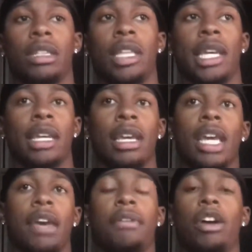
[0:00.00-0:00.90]
Like
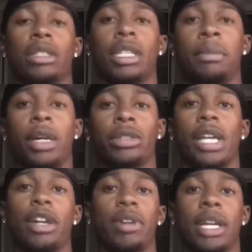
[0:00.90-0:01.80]
if I was in the post,
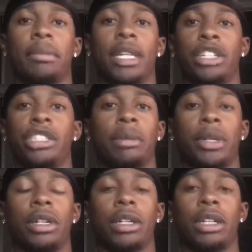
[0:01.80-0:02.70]
I'd recommend a jump
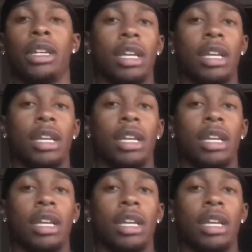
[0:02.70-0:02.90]
hook,